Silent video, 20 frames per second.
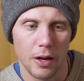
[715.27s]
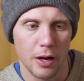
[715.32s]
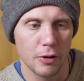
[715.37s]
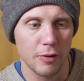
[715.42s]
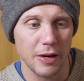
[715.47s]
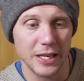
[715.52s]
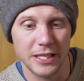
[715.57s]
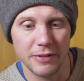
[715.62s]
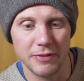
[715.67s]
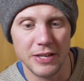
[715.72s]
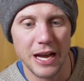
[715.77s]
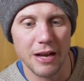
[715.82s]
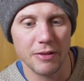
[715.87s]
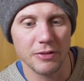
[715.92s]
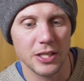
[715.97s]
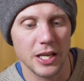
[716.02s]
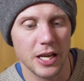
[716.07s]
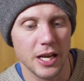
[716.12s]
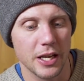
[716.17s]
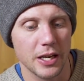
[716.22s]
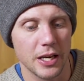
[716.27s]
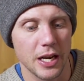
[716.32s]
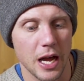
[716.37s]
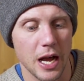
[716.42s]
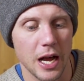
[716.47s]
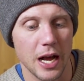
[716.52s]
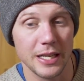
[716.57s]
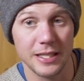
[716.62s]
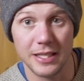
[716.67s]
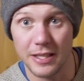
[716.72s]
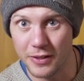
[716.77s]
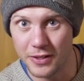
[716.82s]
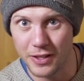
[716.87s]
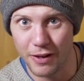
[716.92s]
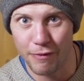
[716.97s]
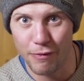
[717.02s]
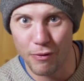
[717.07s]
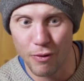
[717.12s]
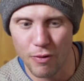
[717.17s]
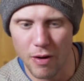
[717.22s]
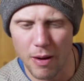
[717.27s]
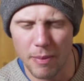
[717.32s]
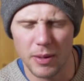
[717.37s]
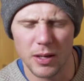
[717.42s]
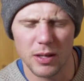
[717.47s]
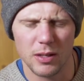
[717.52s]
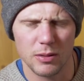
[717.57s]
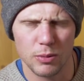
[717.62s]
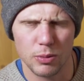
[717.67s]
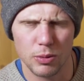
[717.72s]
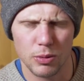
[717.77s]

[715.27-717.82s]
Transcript: Aggressive downturn, Stealthy 4 rubber,